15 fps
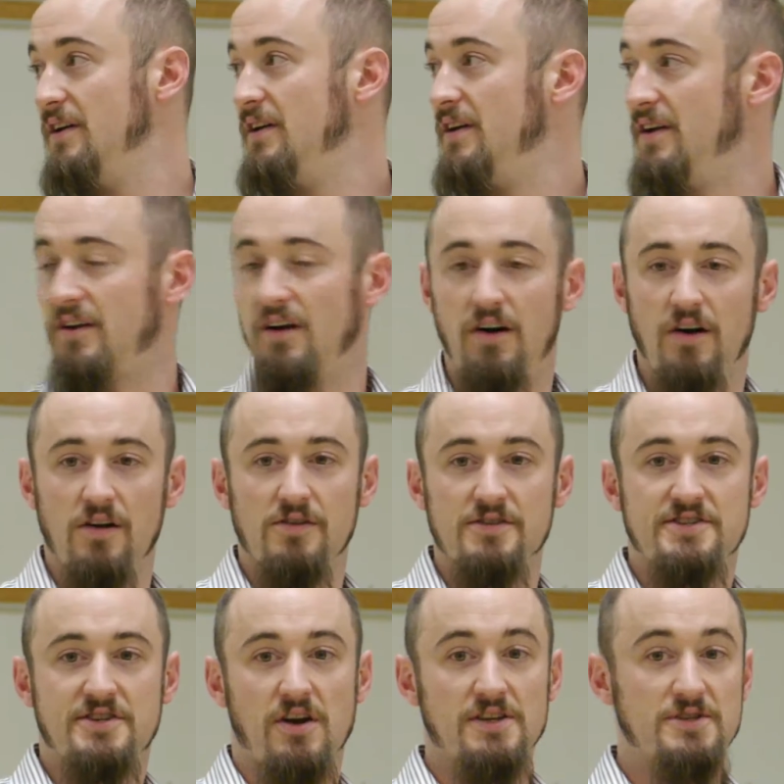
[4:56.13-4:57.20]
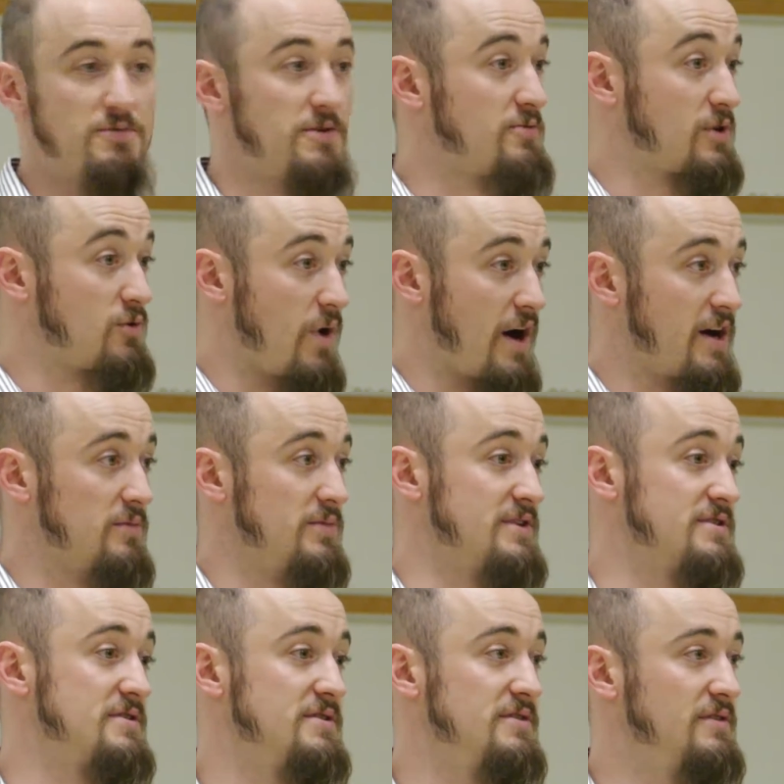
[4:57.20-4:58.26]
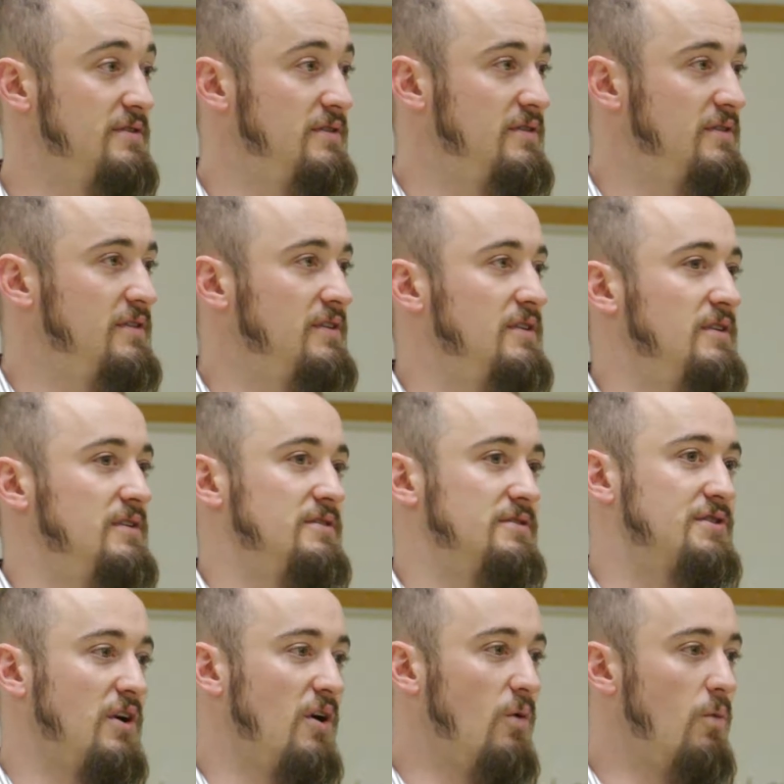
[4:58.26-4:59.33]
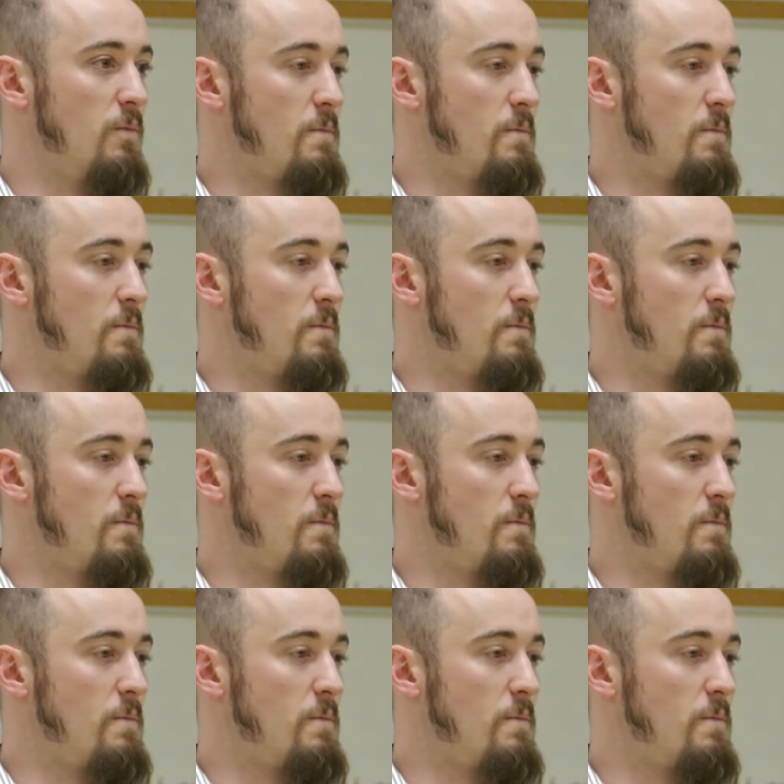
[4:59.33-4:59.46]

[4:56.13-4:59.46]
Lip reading: it all starts with requirements. So